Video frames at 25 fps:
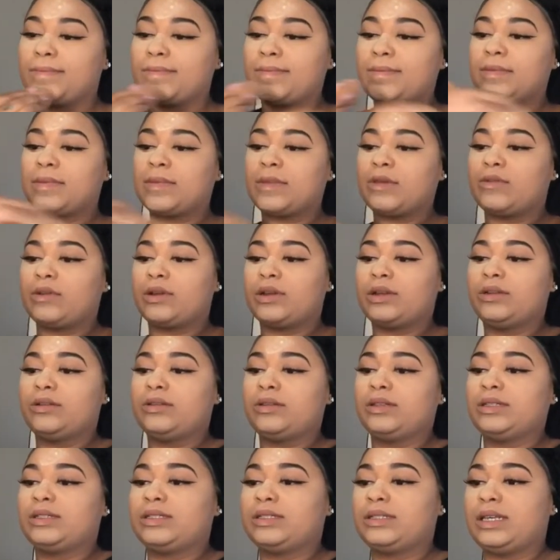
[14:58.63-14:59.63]
And then we're gonna do
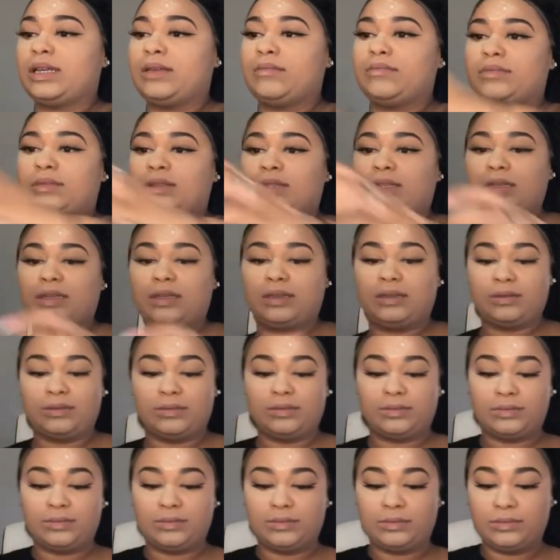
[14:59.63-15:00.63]
the same thing
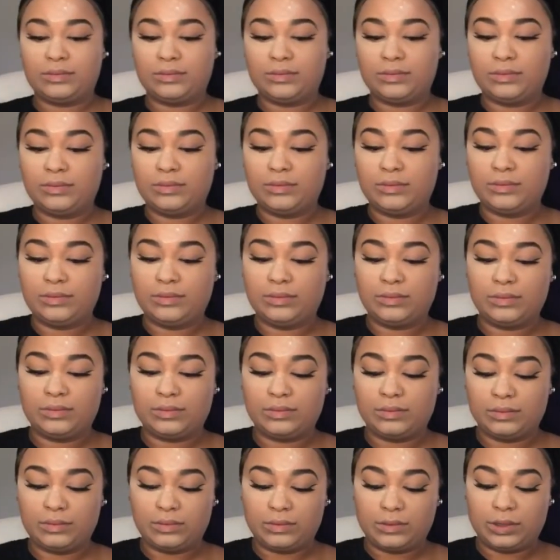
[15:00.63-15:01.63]

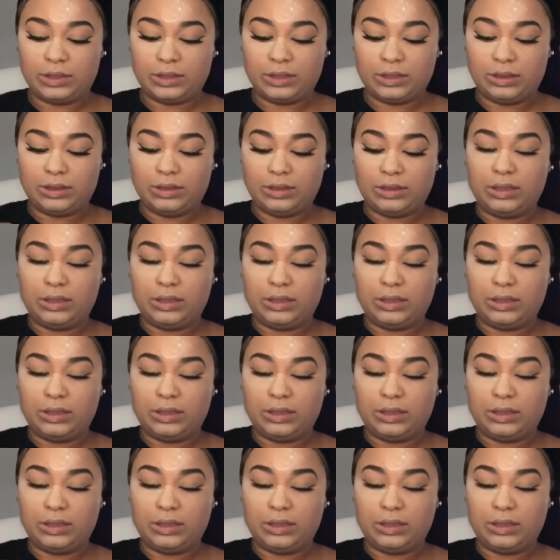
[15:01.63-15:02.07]
to